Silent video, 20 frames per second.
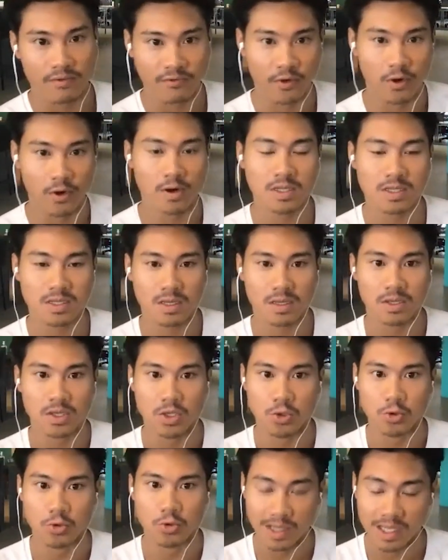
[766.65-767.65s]
First,
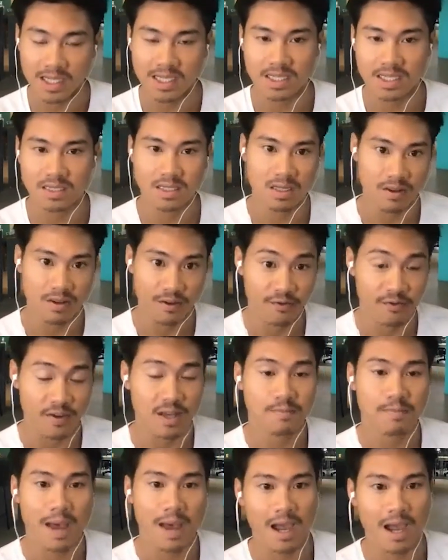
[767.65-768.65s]
you listened to the
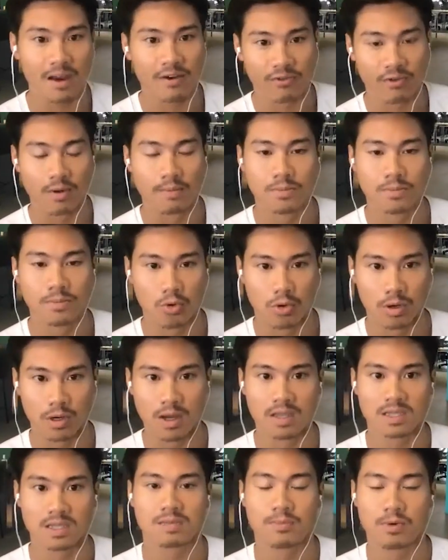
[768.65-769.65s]
feedback from your
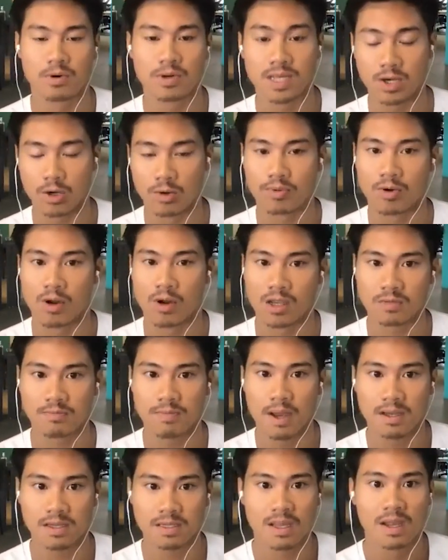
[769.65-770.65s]
customers and your
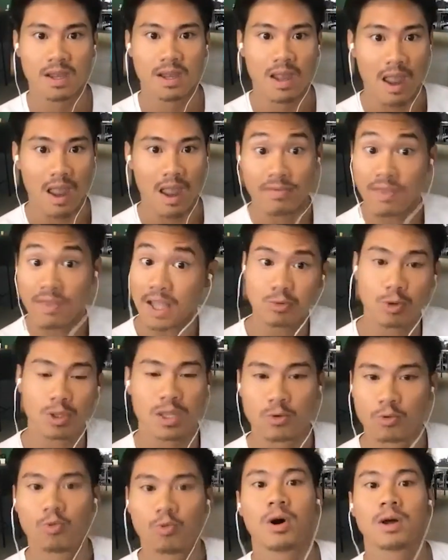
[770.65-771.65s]
prospects, and that's what
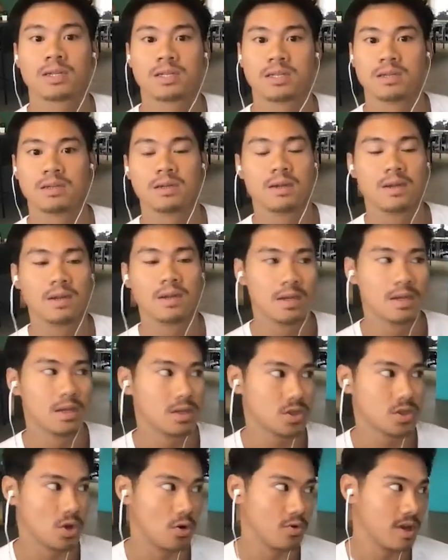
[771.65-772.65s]
they wanted.
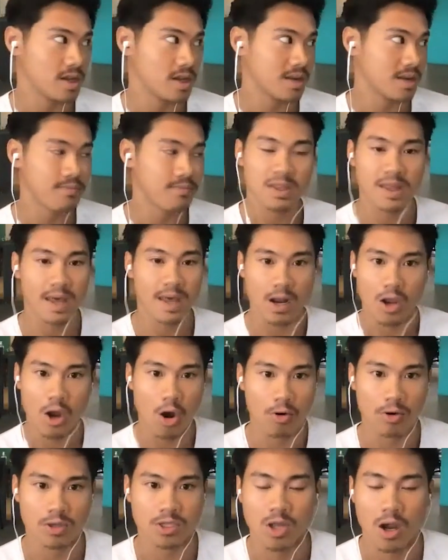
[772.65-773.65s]
So that's something that I
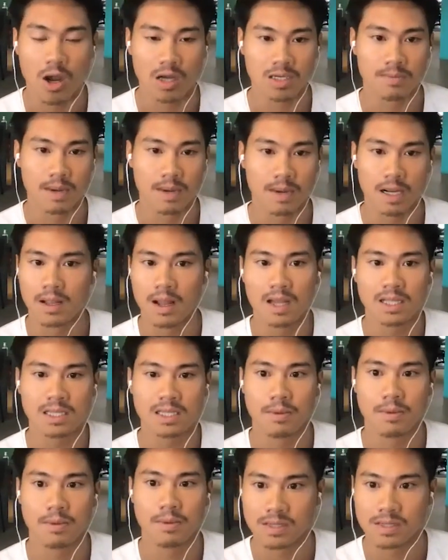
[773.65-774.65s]
always talk to my
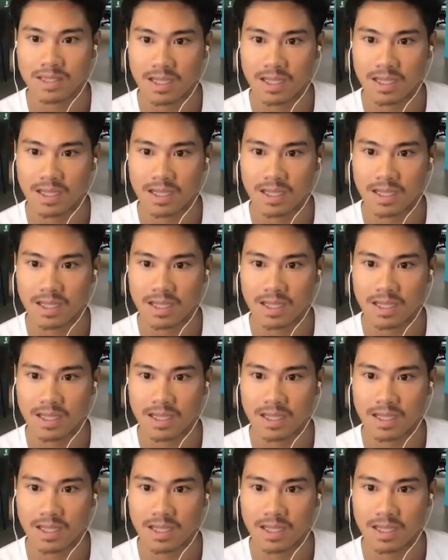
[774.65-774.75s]
clients about.